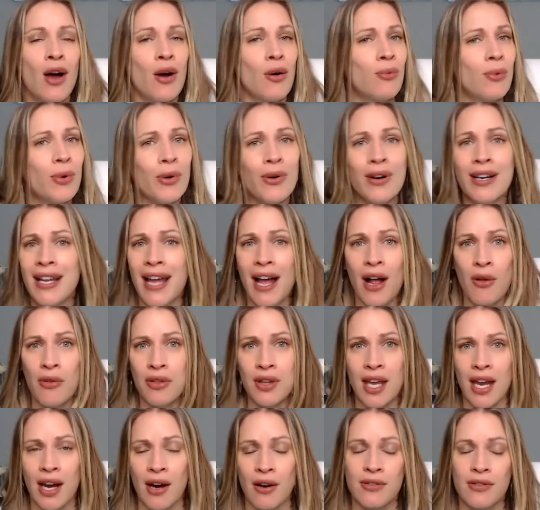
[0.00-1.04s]
We're in
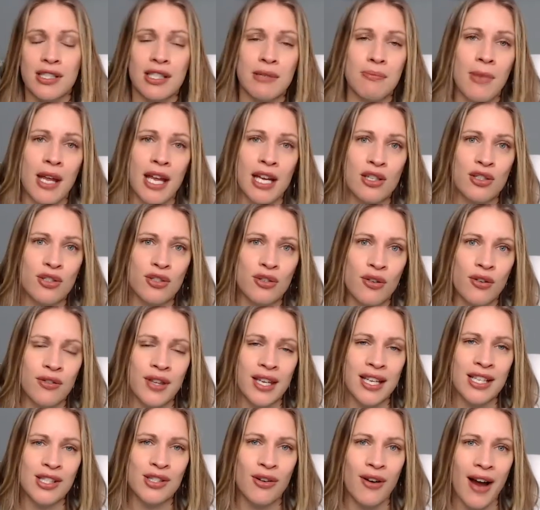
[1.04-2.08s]
healthcare to make sure
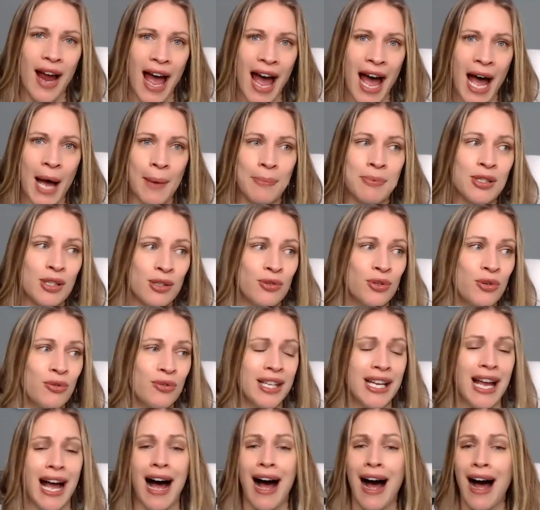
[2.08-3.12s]
things are
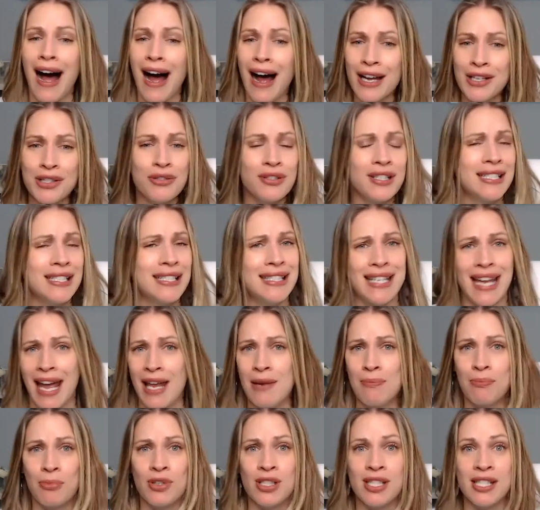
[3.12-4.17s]
absolutely one hundred
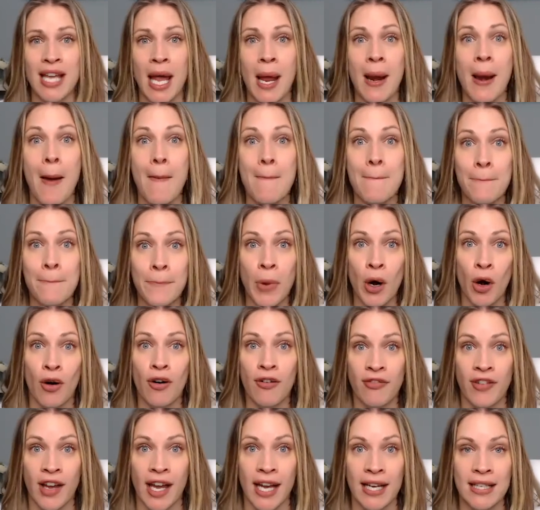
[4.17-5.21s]
ten percent
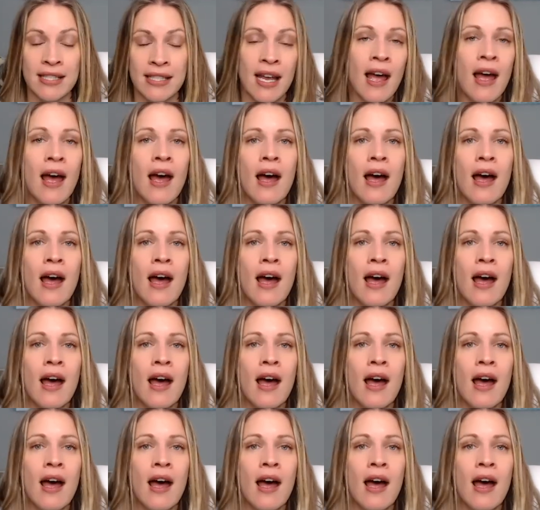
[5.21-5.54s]
perfect.